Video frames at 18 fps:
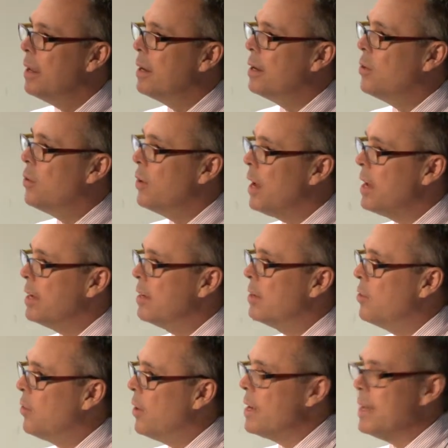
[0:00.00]
create
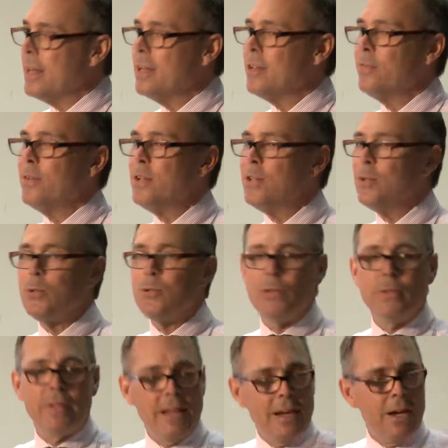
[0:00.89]
great individuals
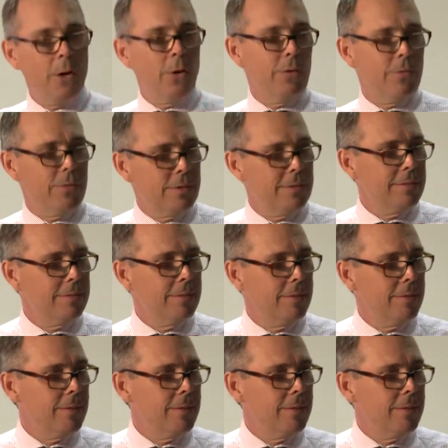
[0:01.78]
who then go off and